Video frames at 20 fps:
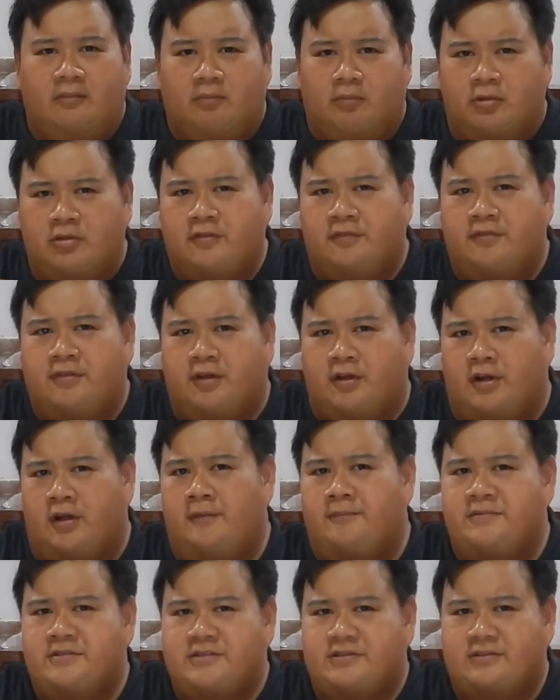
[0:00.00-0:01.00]
most of the
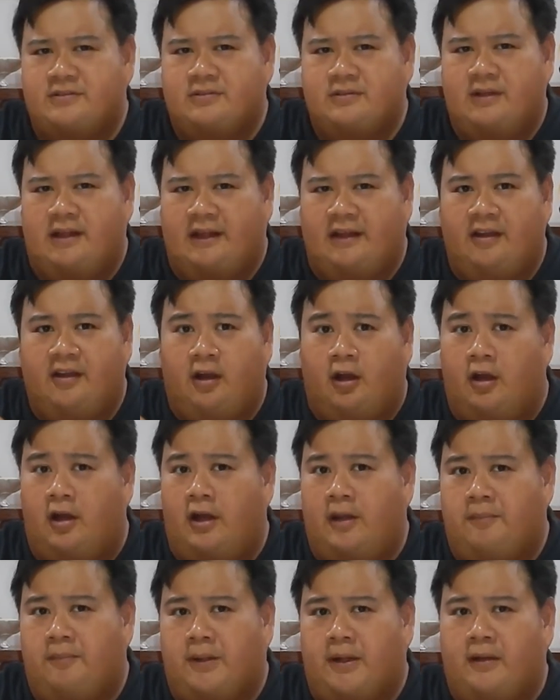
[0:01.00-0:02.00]
herbs like
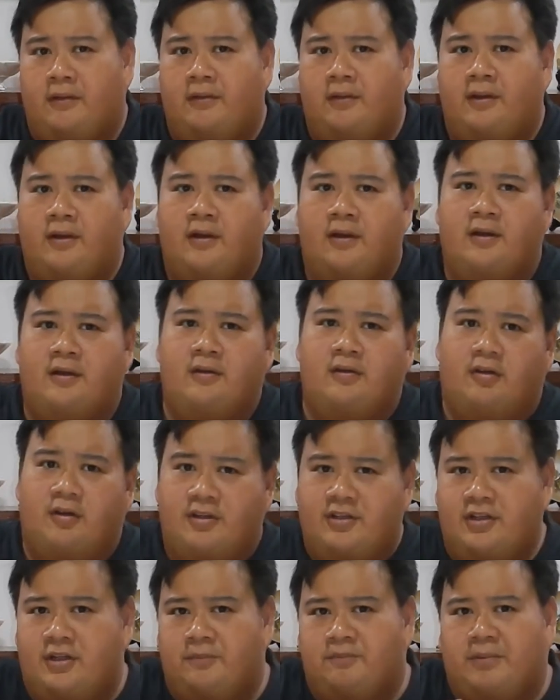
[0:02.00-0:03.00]
garlic powder,
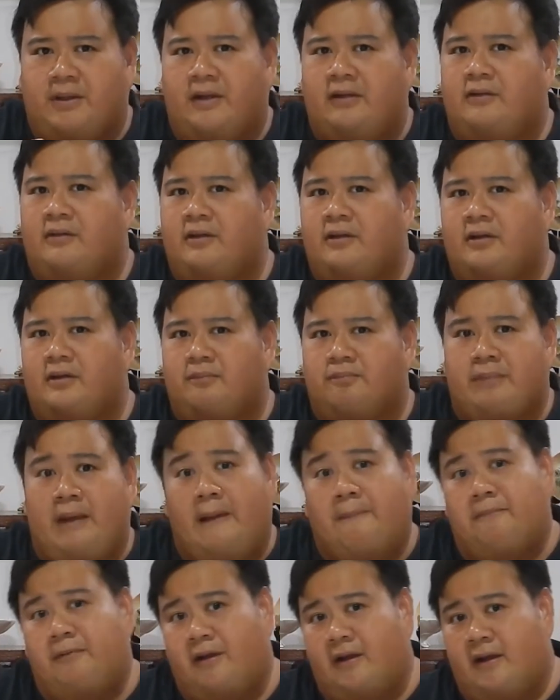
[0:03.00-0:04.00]
onion powder,
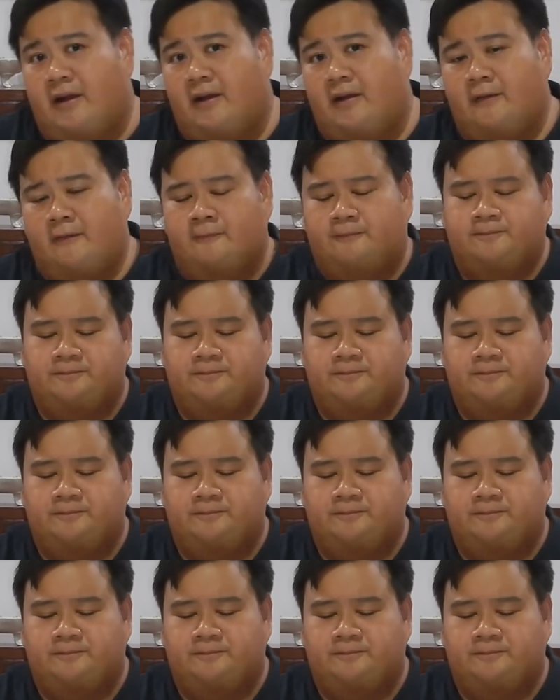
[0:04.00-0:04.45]
paprika,